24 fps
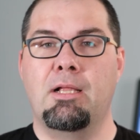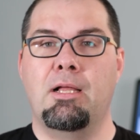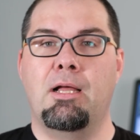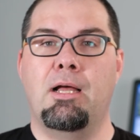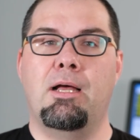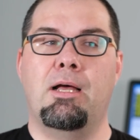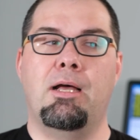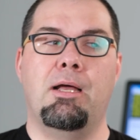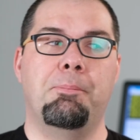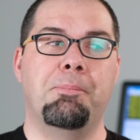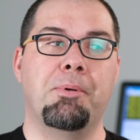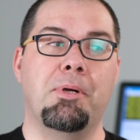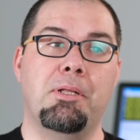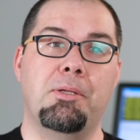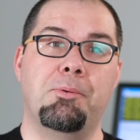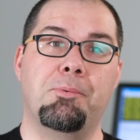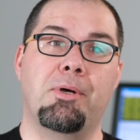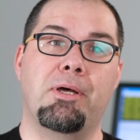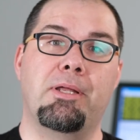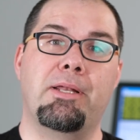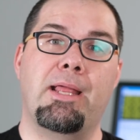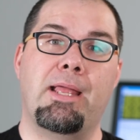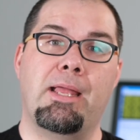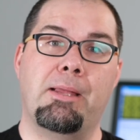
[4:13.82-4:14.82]
Uh, I probably
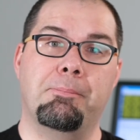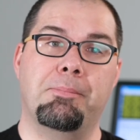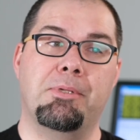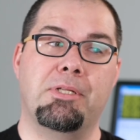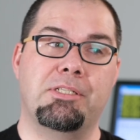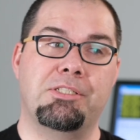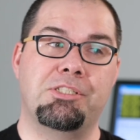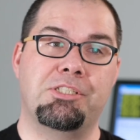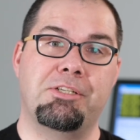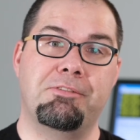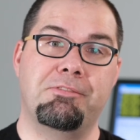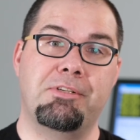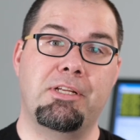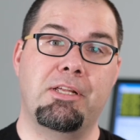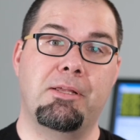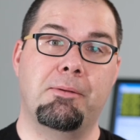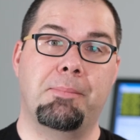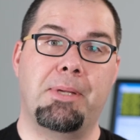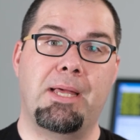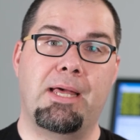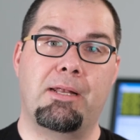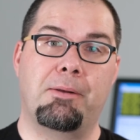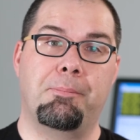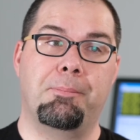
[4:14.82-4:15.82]
want ANT plus shifting
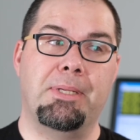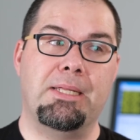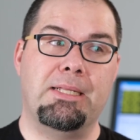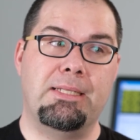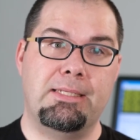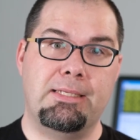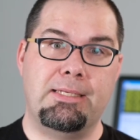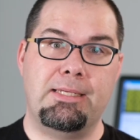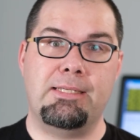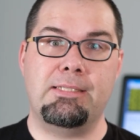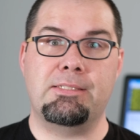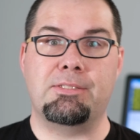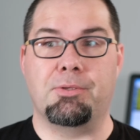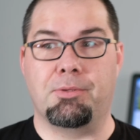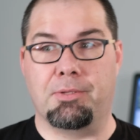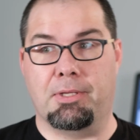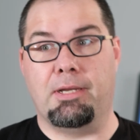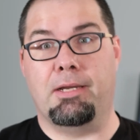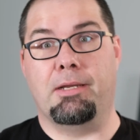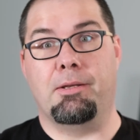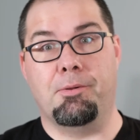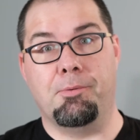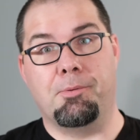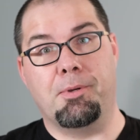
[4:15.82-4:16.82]
compatibility so
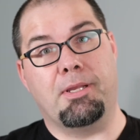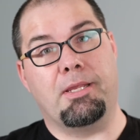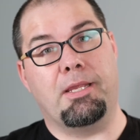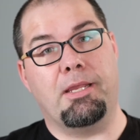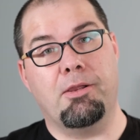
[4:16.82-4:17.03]
that I know what